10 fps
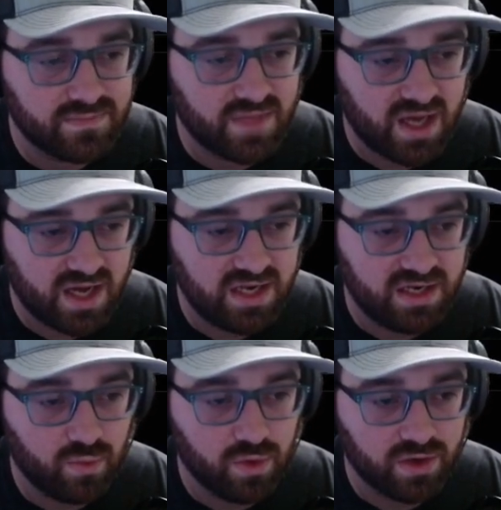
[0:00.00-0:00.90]
I need to
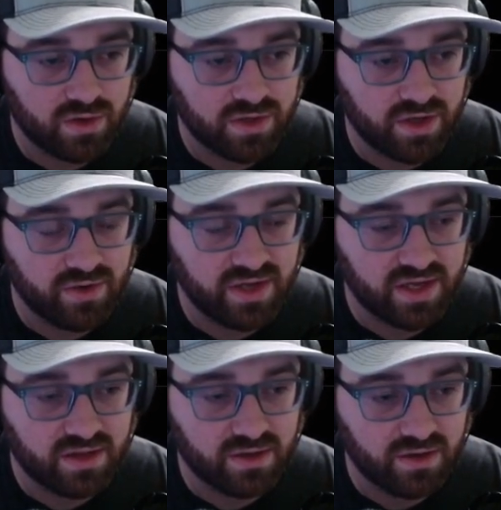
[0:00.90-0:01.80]
work on going in a
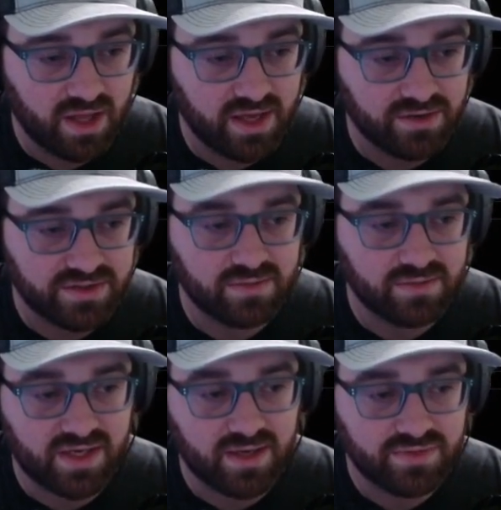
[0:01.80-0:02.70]
little lighter
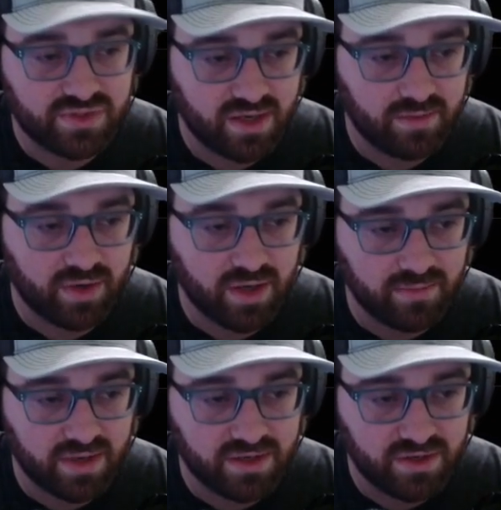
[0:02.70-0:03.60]
sometimes, try and bring up
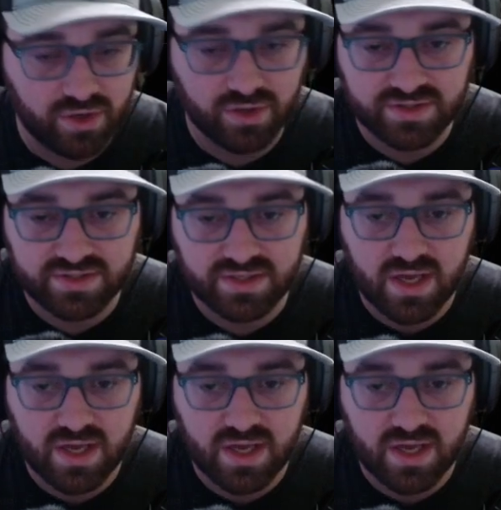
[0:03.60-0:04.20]
my endurance